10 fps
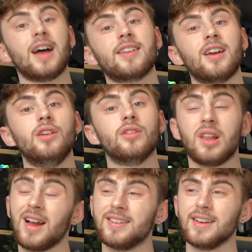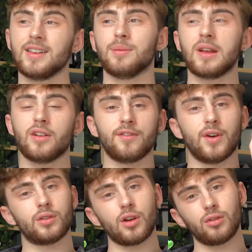that is how you use lighting to make your
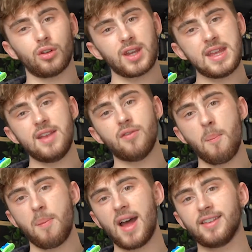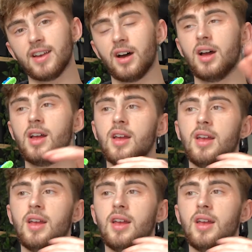photos look even better.